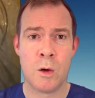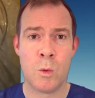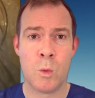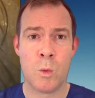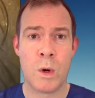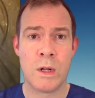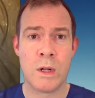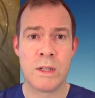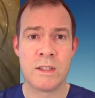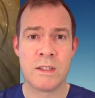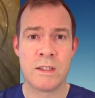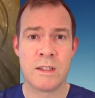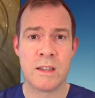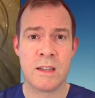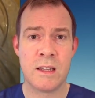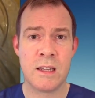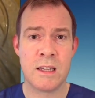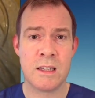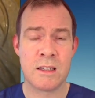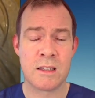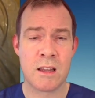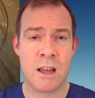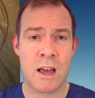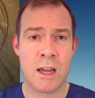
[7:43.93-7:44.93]
Once
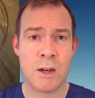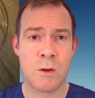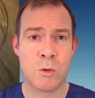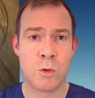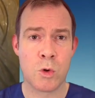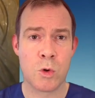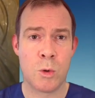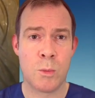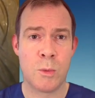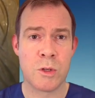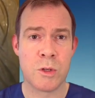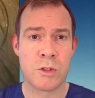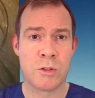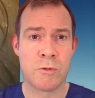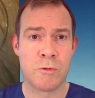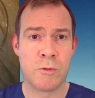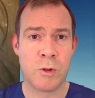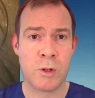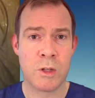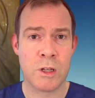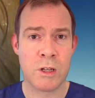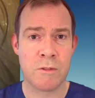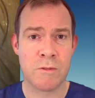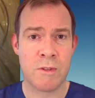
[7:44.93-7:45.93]
the slider is almost
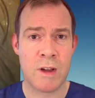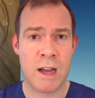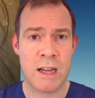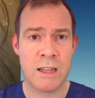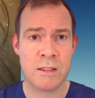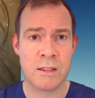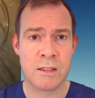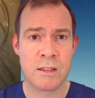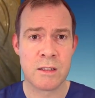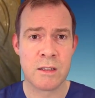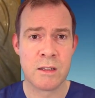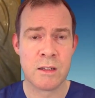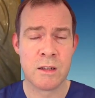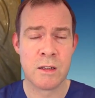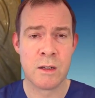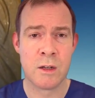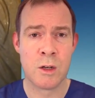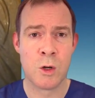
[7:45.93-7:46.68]
fully advanced,